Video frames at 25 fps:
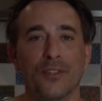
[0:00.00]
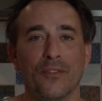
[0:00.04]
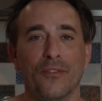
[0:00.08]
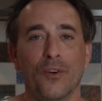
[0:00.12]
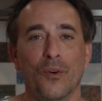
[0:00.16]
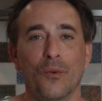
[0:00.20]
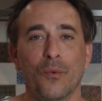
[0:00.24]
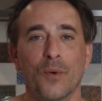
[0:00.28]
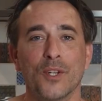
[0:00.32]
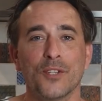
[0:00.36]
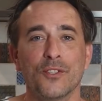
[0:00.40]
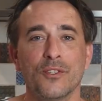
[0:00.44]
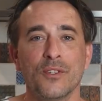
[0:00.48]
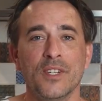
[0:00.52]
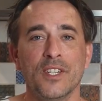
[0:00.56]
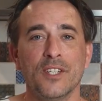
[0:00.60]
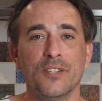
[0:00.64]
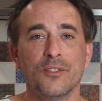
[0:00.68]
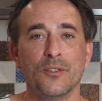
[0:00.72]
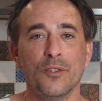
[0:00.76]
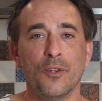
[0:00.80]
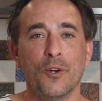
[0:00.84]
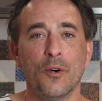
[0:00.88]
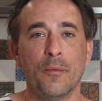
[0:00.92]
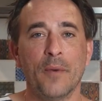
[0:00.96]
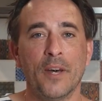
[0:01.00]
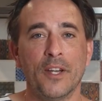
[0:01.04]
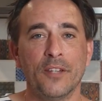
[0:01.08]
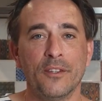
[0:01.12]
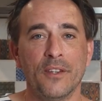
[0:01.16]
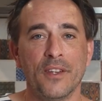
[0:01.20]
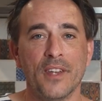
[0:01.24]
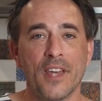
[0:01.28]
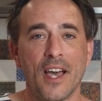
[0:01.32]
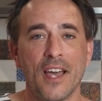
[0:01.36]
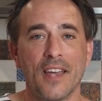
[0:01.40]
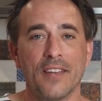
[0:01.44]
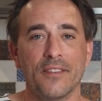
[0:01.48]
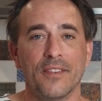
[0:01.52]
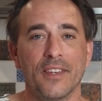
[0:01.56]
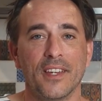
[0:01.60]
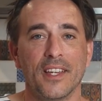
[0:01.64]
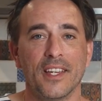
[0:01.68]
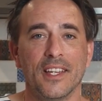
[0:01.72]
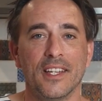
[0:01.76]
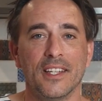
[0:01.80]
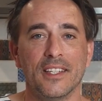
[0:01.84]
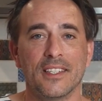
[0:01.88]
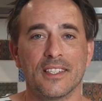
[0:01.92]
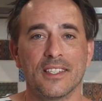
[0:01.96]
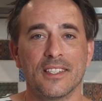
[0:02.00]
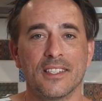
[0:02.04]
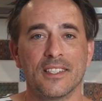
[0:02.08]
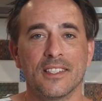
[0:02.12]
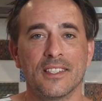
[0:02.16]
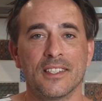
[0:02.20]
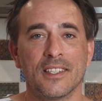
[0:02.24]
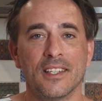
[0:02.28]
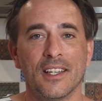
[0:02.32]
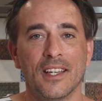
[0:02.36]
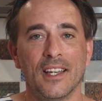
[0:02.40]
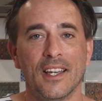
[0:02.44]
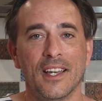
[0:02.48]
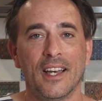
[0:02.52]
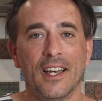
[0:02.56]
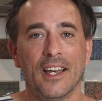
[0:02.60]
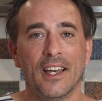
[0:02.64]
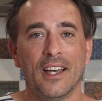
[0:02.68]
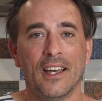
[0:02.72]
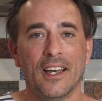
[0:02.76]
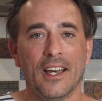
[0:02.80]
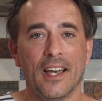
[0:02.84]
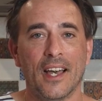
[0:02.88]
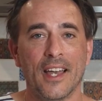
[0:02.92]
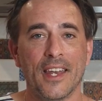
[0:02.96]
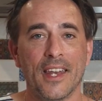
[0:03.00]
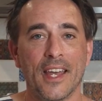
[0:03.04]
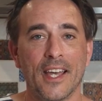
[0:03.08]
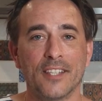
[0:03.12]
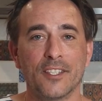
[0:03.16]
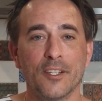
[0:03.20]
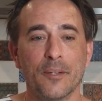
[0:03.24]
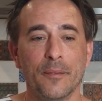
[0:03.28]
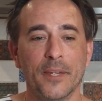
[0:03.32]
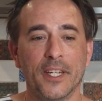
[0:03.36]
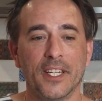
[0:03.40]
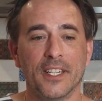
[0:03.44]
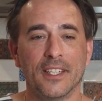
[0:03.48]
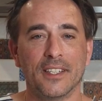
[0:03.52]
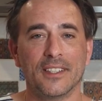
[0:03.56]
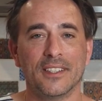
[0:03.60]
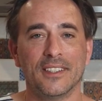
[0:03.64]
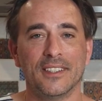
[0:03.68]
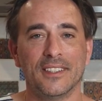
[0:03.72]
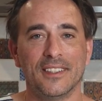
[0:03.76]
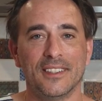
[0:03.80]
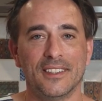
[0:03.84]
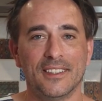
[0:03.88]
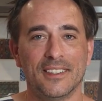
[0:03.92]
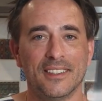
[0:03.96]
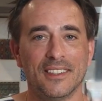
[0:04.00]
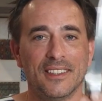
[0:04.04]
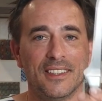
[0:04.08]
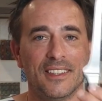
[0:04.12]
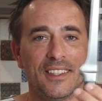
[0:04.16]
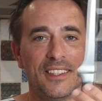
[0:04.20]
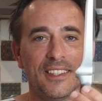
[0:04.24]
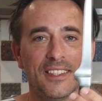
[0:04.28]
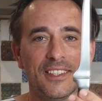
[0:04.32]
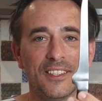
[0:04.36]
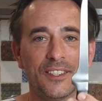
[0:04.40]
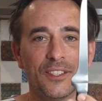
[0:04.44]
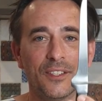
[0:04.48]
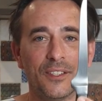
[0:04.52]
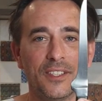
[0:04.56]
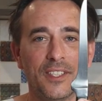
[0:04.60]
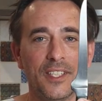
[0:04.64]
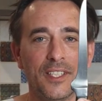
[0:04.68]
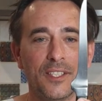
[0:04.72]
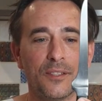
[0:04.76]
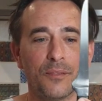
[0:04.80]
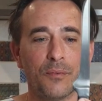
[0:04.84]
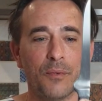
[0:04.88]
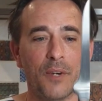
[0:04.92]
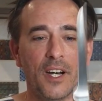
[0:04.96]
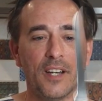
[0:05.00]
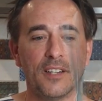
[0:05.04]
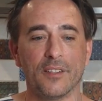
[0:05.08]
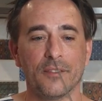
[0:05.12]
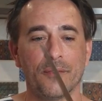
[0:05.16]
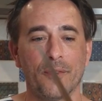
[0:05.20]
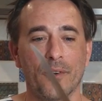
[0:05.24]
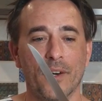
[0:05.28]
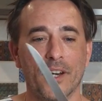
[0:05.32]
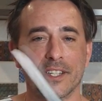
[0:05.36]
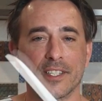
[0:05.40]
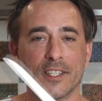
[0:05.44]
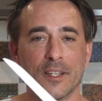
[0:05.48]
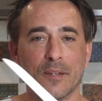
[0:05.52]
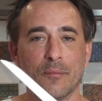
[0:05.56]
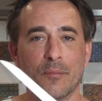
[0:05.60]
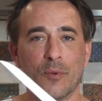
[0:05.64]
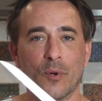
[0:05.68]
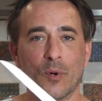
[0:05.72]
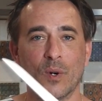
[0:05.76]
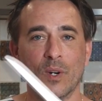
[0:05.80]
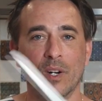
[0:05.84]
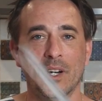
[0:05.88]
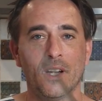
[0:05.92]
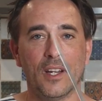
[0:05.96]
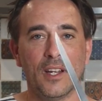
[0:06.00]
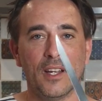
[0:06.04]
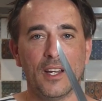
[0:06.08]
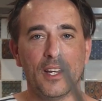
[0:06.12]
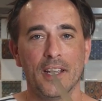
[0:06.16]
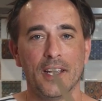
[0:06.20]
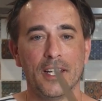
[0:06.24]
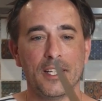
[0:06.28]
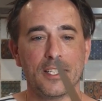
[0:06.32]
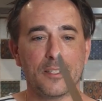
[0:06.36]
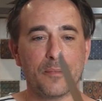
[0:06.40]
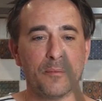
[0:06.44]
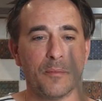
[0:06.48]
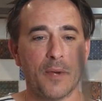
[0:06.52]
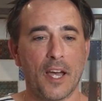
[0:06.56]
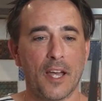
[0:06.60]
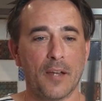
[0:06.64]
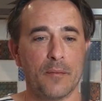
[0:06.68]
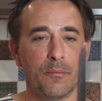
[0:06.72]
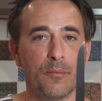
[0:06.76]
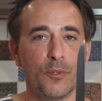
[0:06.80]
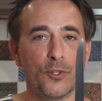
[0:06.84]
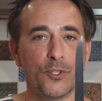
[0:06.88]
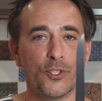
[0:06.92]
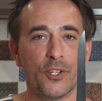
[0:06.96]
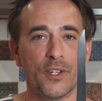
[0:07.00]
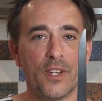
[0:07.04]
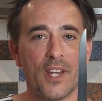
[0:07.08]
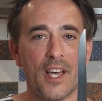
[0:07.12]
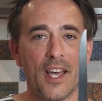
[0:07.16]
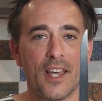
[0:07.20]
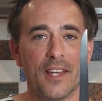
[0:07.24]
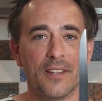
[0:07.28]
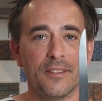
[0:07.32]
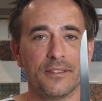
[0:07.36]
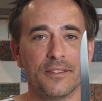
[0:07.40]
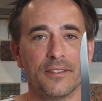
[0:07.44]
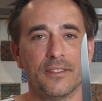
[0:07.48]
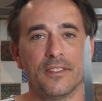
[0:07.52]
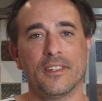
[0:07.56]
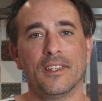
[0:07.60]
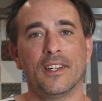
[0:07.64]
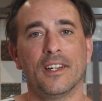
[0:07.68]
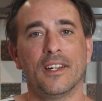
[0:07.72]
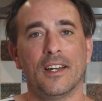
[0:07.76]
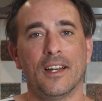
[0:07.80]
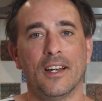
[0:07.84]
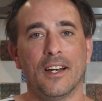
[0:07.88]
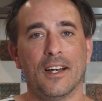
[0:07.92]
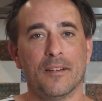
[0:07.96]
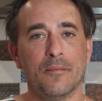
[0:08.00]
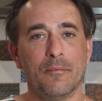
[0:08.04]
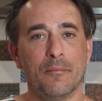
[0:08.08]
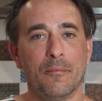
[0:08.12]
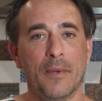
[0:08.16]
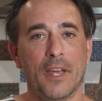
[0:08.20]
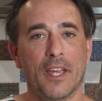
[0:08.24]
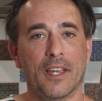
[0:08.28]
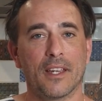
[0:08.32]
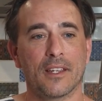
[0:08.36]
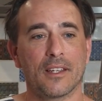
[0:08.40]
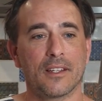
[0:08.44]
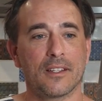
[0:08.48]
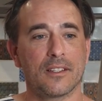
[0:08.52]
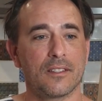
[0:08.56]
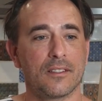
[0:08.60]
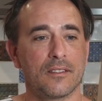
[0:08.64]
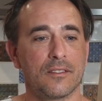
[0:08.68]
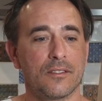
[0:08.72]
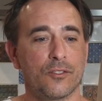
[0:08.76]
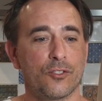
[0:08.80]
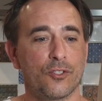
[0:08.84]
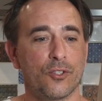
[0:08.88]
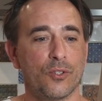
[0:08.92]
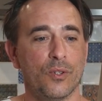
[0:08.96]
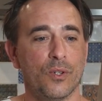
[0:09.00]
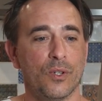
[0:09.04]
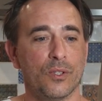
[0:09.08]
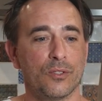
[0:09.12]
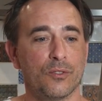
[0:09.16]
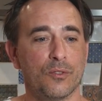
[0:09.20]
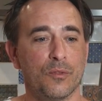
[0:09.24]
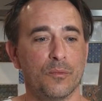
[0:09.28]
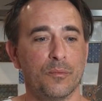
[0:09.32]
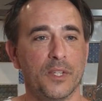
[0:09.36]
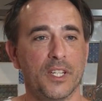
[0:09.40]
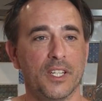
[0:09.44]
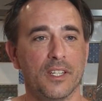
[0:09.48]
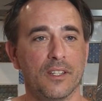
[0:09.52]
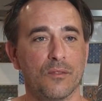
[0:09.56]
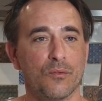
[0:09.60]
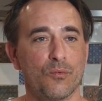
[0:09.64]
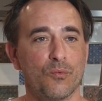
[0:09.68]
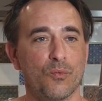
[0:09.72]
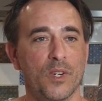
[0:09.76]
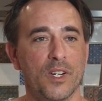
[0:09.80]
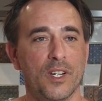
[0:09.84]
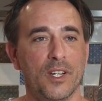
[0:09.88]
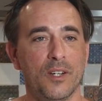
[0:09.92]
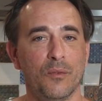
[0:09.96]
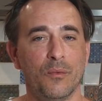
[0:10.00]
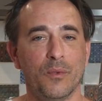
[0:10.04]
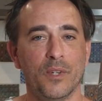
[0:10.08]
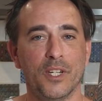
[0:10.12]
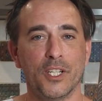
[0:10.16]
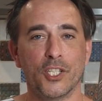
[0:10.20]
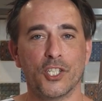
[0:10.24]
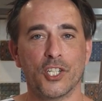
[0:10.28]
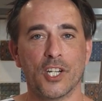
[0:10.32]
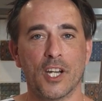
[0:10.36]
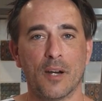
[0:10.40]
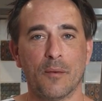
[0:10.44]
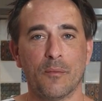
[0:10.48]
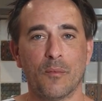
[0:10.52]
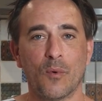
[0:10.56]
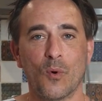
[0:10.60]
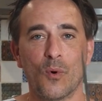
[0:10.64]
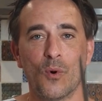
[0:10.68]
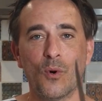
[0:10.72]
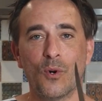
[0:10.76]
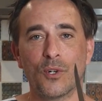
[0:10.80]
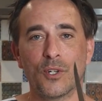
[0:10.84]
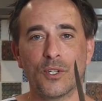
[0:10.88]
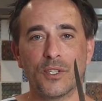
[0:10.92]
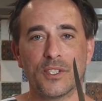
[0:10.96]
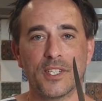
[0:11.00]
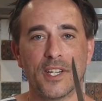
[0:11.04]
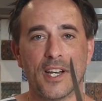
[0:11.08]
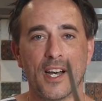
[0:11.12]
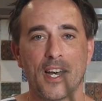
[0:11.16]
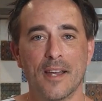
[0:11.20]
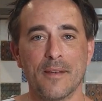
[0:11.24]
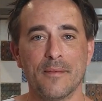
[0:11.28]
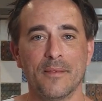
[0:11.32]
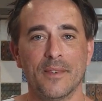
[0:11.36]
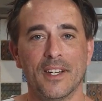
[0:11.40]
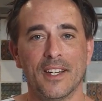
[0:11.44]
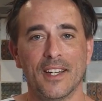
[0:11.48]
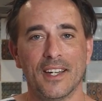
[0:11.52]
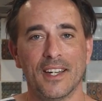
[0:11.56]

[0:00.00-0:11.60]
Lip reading: of all, what you need to know about the knife, it's anatomy. So this one, for example, it's my butcher knife. Make sure to be really sharp all the time.